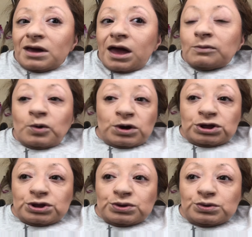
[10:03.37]
I'm going
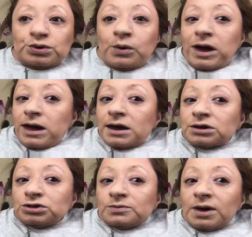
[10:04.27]
to go ahead
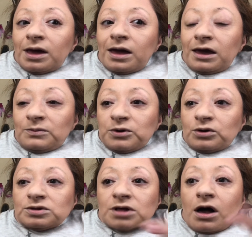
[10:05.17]
and do my
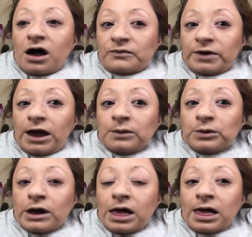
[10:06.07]
eyebrows off
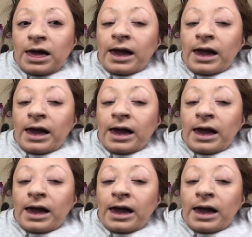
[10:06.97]
camera